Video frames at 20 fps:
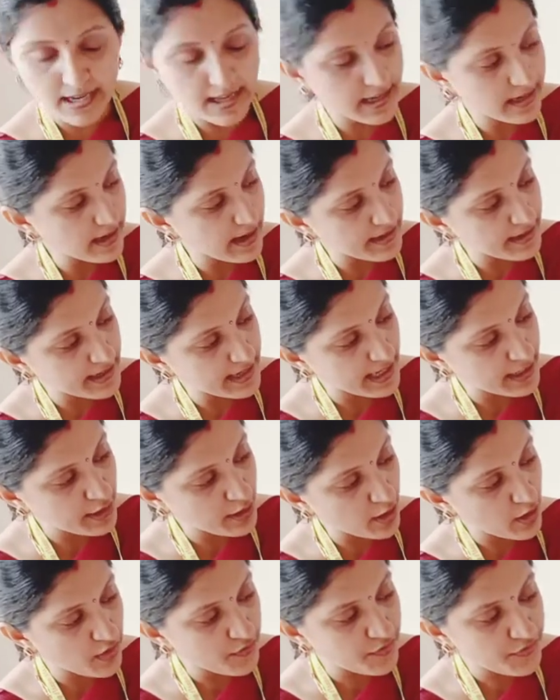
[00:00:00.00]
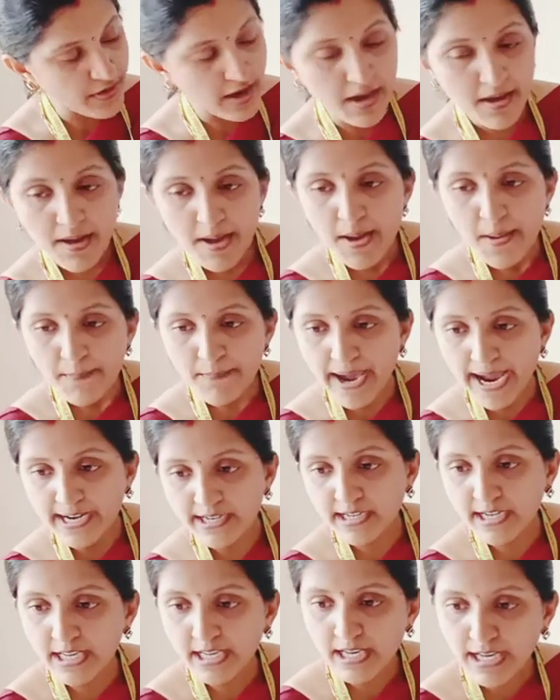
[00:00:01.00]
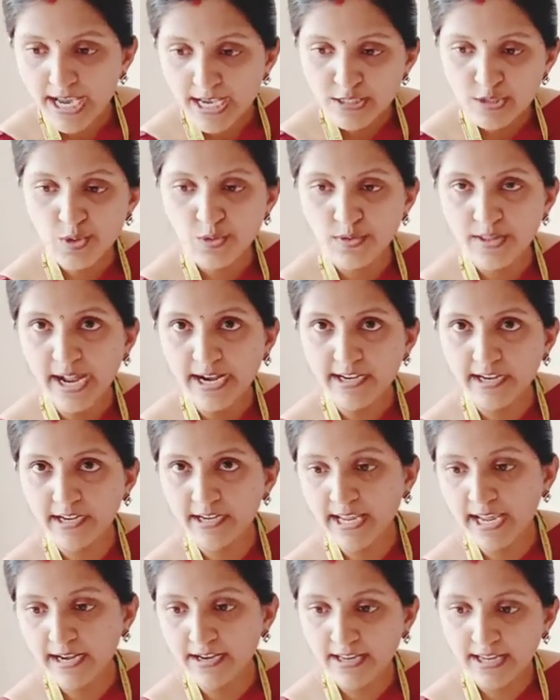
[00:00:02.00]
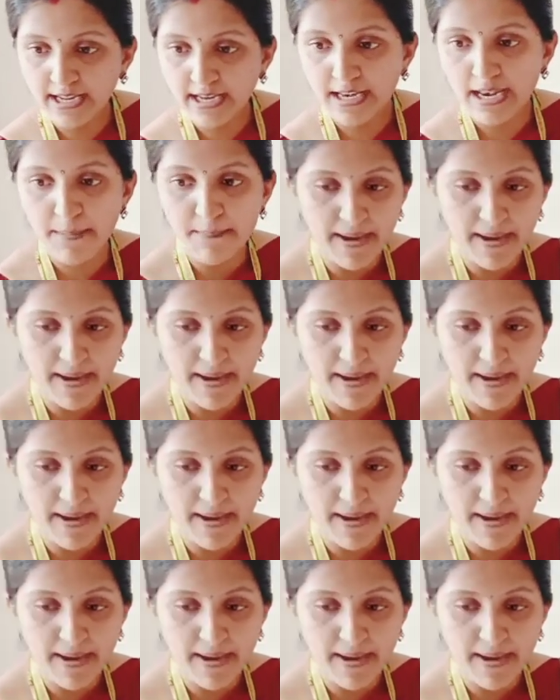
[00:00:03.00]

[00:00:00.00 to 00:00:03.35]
content of a bacteria, so that it can kill a